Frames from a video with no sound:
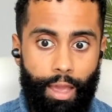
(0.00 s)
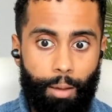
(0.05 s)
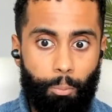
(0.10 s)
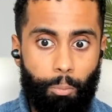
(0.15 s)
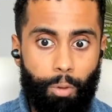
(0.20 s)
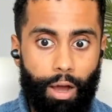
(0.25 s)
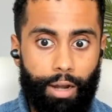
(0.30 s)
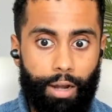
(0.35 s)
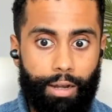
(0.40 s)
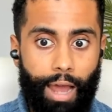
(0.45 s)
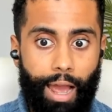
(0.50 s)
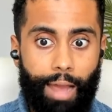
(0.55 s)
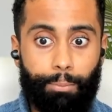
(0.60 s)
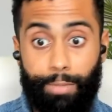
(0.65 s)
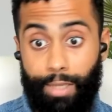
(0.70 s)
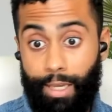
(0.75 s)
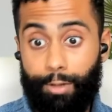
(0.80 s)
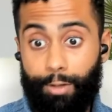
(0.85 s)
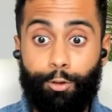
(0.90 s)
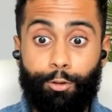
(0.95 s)
but
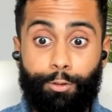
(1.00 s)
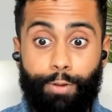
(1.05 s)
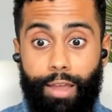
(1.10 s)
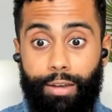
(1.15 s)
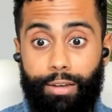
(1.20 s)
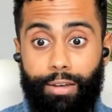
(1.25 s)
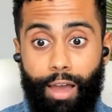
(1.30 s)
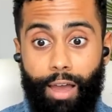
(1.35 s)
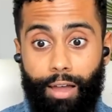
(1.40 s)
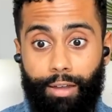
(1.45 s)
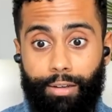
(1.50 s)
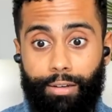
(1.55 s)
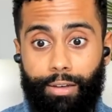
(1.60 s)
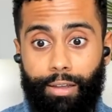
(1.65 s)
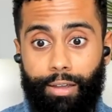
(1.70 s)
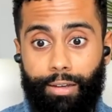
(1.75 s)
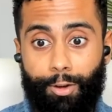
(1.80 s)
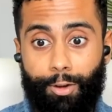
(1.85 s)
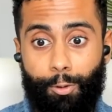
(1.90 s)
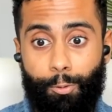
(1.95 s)
I'm yet to find an
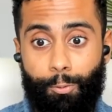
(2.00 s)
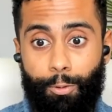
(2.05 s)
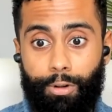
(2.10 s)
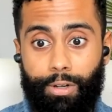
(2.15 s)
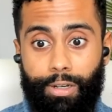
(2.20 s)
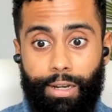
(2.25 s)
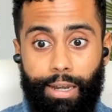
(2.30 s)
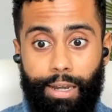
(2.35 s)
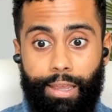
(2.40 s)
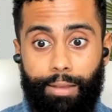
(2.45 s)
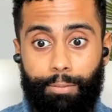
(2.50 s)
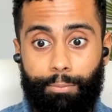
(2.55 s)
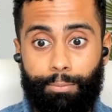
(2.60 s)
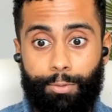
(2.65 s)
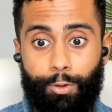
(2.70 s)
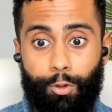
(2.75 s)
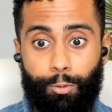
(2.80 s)
architect who would claim